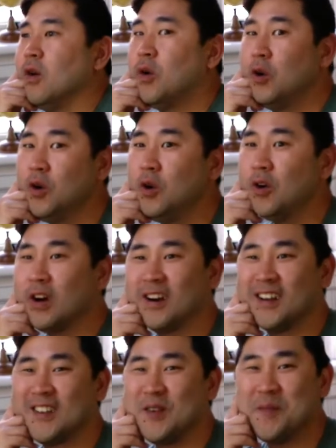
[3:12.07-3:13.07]
whew,
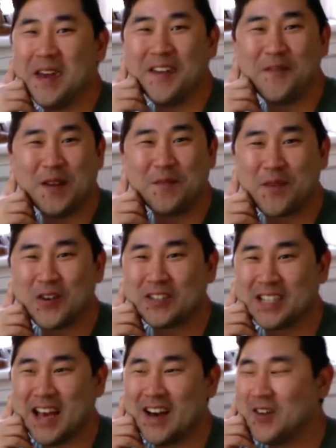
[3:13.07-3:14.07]
you may have been burnt
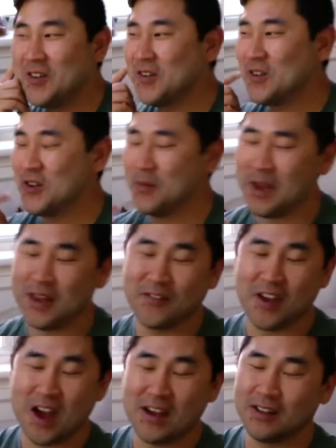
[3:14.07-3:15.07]
out. You may have
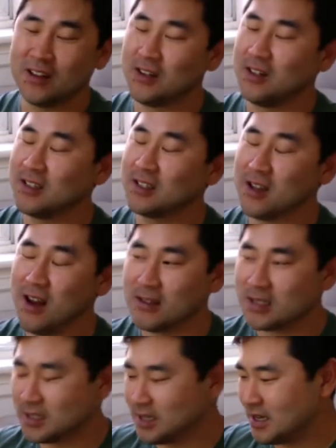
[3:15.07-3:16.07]
gotten a little
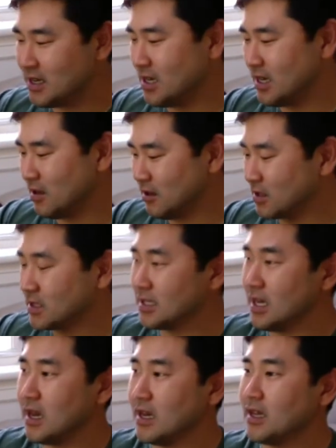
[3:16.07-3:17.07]
exhausted. It looks
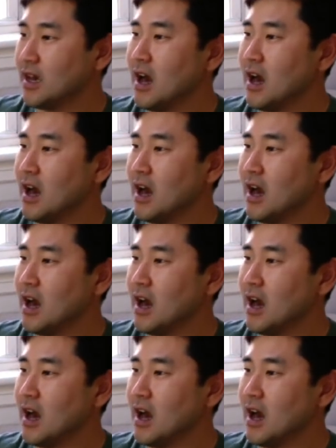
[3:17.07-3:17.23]
like